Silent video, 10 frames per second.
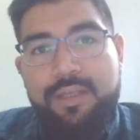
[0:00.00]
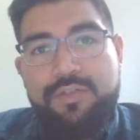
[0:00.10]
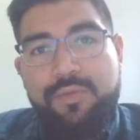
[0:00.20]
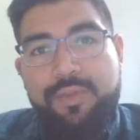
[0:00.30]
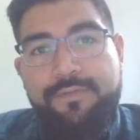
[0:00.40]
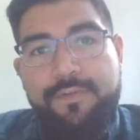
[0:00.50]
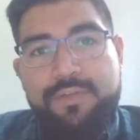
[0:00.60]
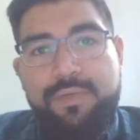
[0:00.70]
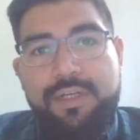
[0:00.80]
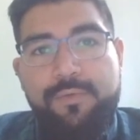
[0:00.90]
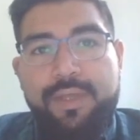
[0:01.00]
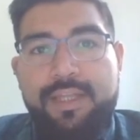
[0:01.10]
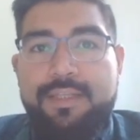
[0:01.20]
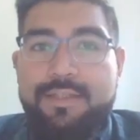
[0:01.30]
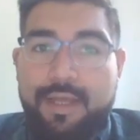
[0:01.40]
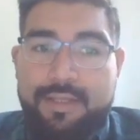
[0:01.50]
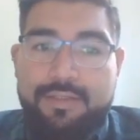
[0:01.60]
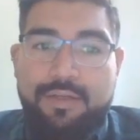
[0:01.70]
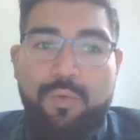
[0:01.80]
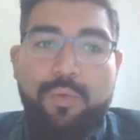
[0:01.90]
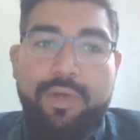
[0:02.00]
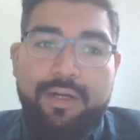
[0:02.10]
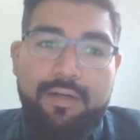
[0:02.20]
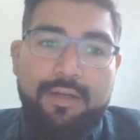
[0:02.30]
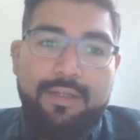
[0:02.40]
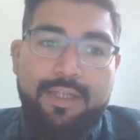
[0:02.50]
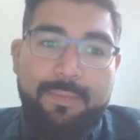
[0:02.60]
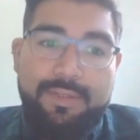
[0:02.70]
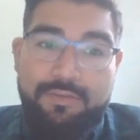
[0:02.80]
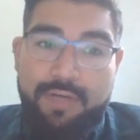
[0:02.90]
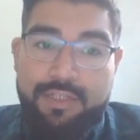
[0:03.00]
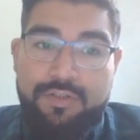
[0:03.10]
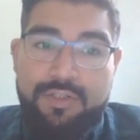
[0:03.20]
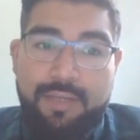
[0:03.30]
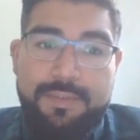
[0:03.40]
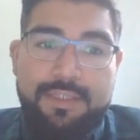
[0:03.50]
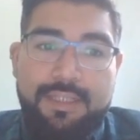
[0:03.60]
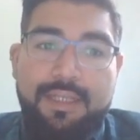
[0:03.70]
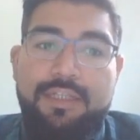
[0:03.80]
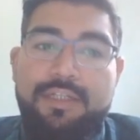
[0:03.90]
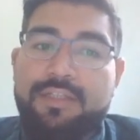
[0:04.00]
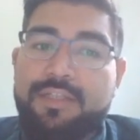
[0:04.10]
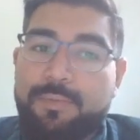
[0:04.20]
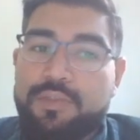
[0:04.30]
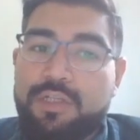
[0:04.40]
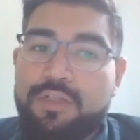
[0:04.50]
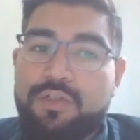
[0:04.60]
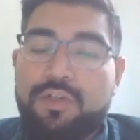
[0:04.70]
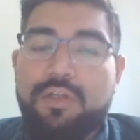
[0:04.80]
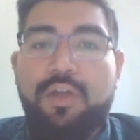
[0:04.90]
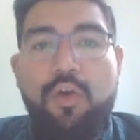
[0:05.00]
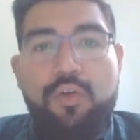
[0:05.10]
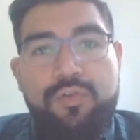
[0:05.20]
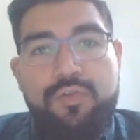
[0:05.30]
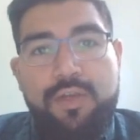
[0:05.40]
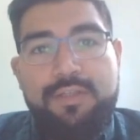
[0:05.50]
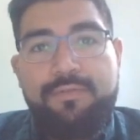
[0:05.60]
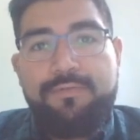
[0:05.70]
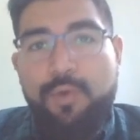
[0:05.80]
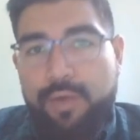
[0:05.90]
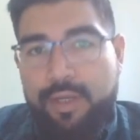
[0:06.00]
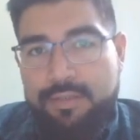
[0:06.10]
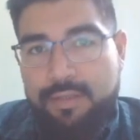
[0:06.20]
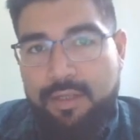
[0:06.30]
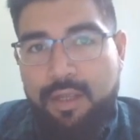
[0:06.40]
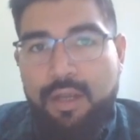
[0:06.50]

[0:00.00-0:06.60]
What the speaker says: So the first one that we discussed were the image relationships, the juxtaposition, the contrast, and focus.